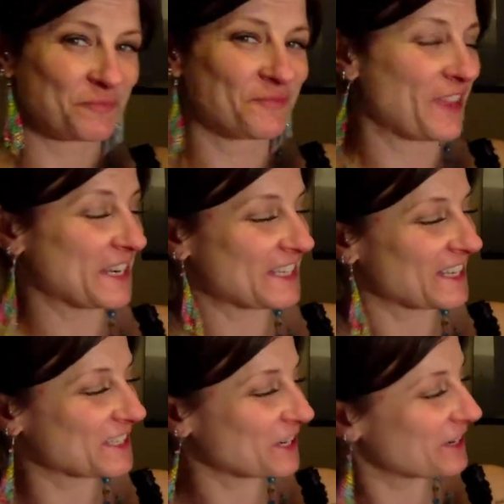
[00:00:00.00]

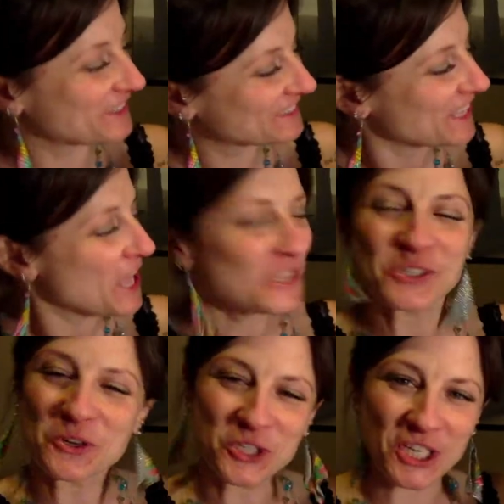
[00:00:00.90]
Fantastic.
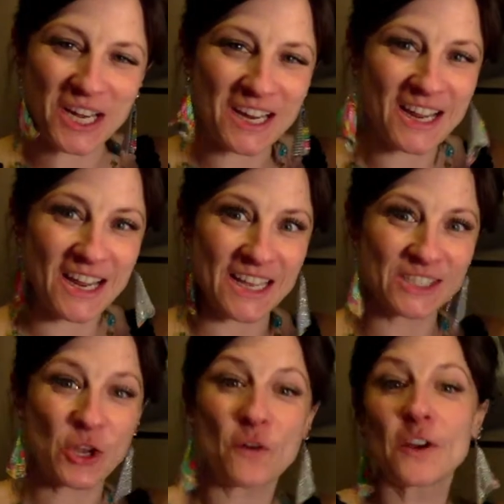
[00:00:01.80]
So she
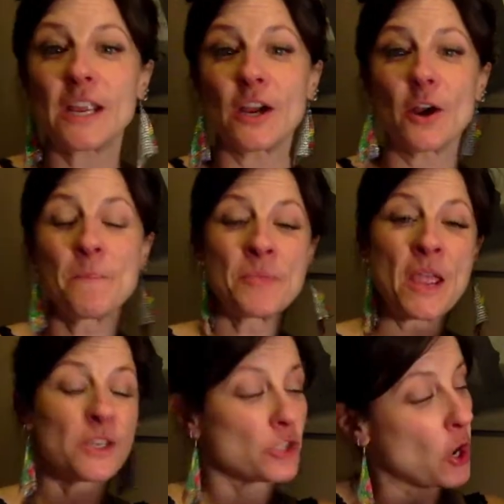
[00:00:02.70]
is over here.
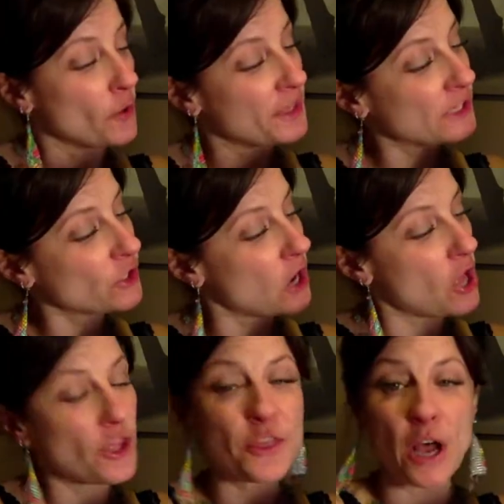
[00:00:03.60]
So these are
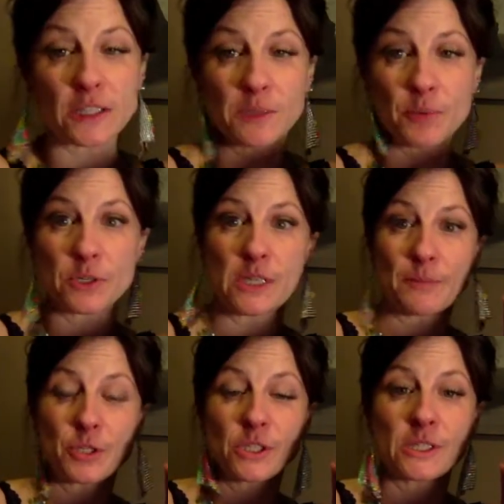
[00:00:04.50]
all the thoughts and
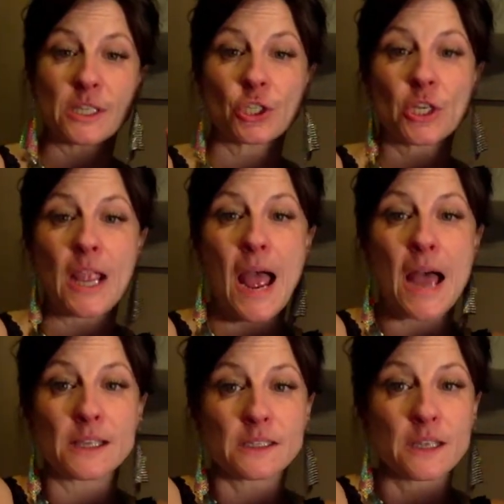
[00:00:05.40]
perceptions that she
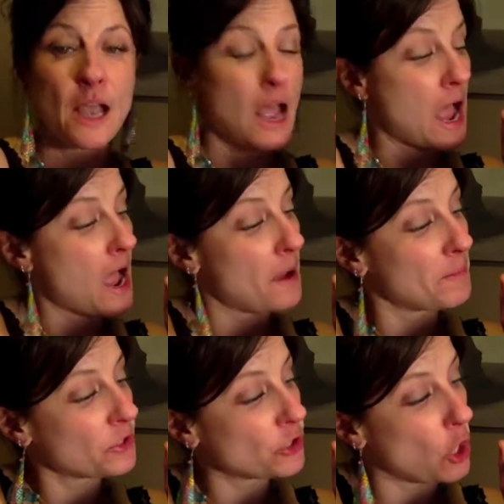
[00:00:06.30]
has.
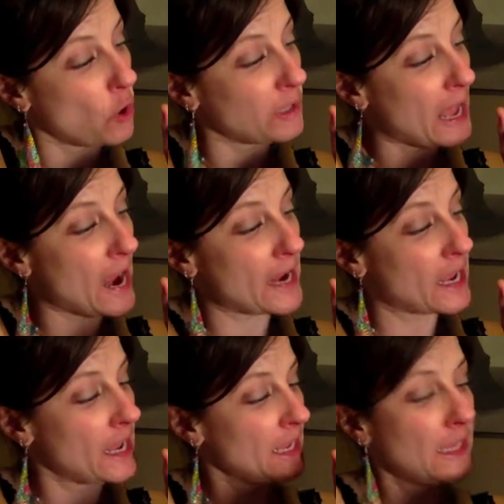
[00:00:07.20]
Um, so like,
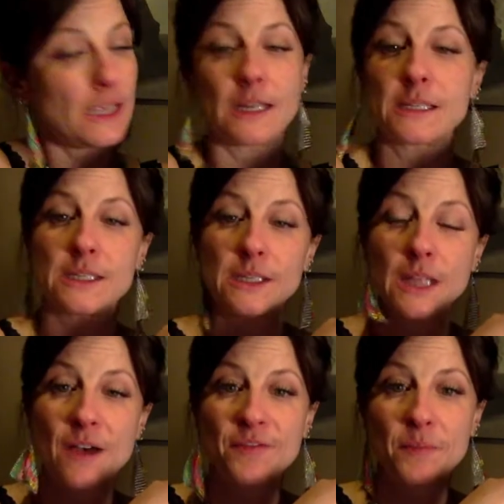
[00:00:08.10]
he doesn't
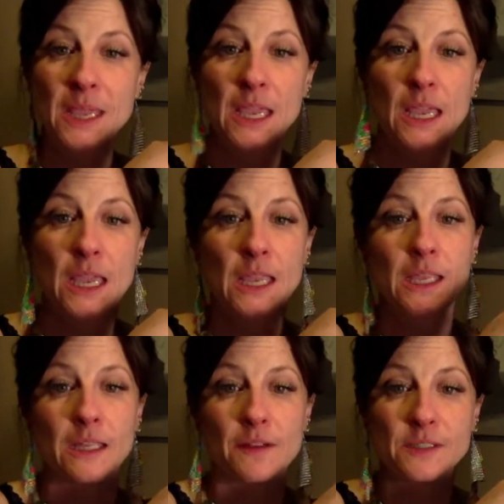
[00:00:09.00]
love me,
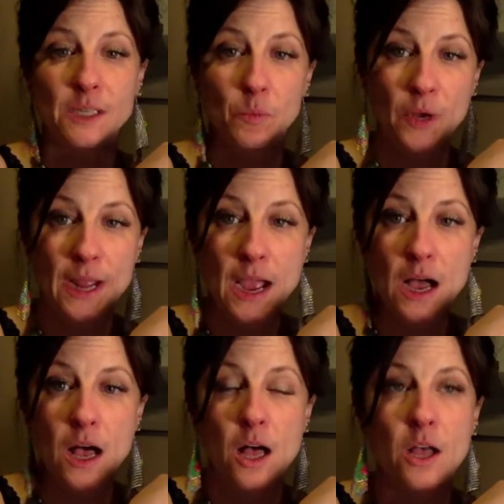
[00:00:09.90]
he loves someone
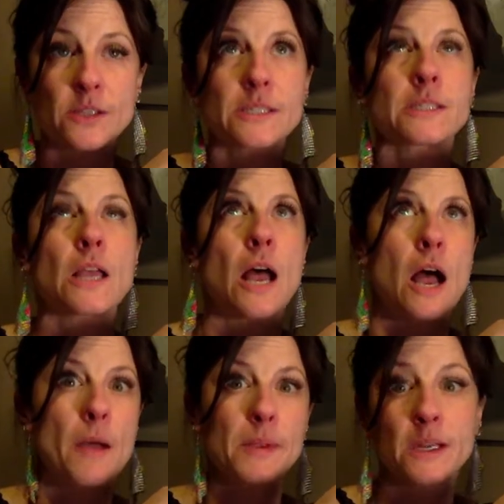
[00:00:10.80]
else,
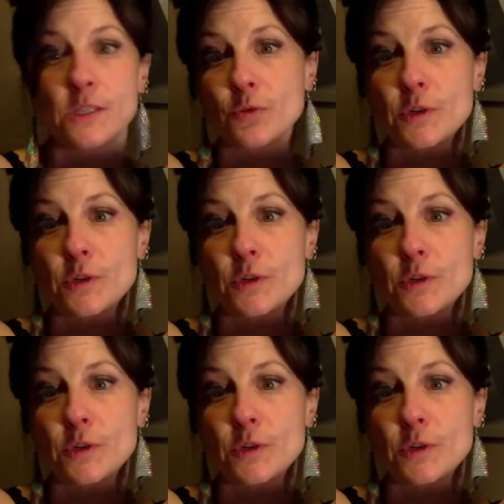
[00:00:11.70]
um, he doesn't